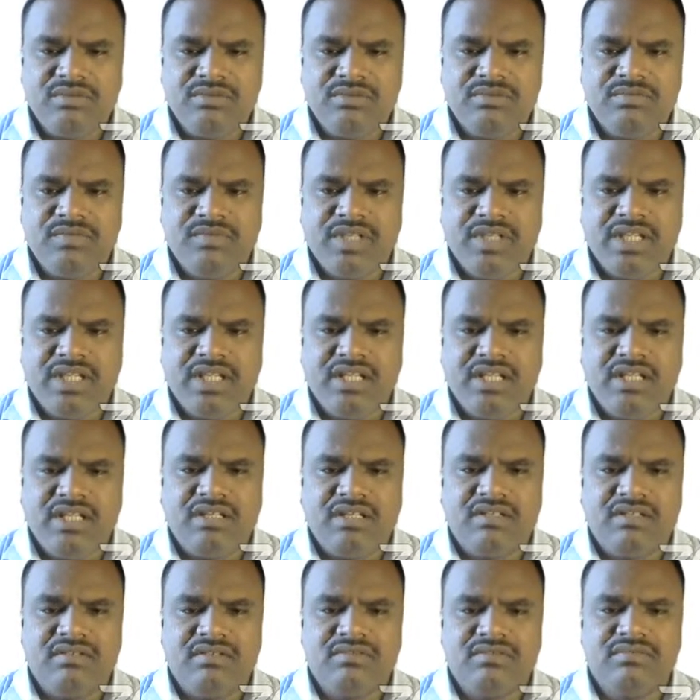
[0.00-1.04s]
we
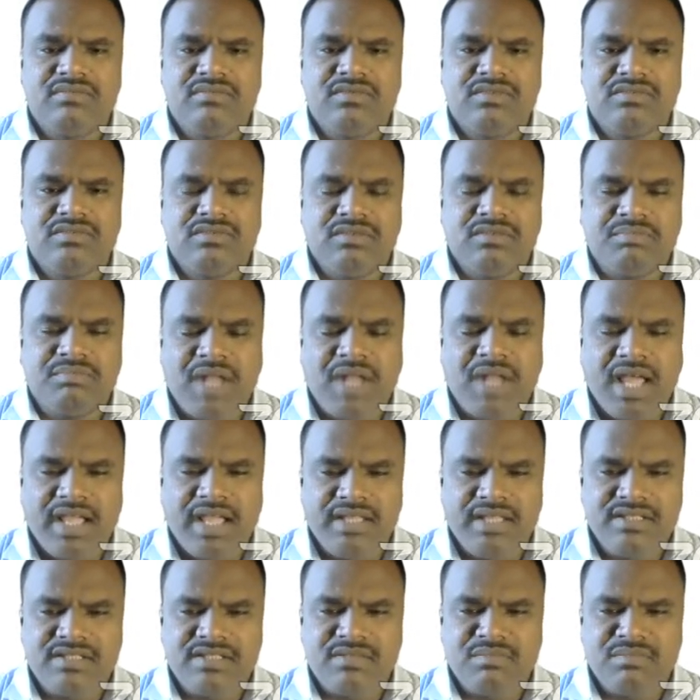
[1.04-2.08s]
can
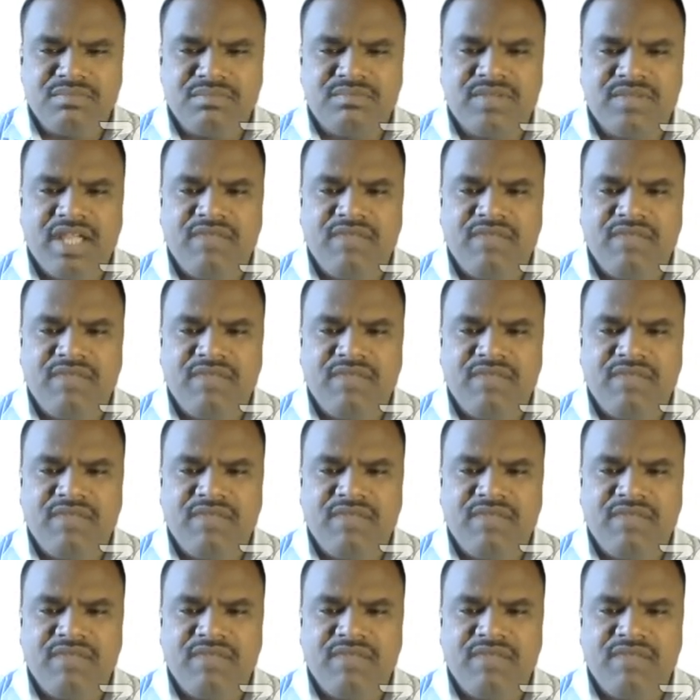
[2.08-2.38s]
apply some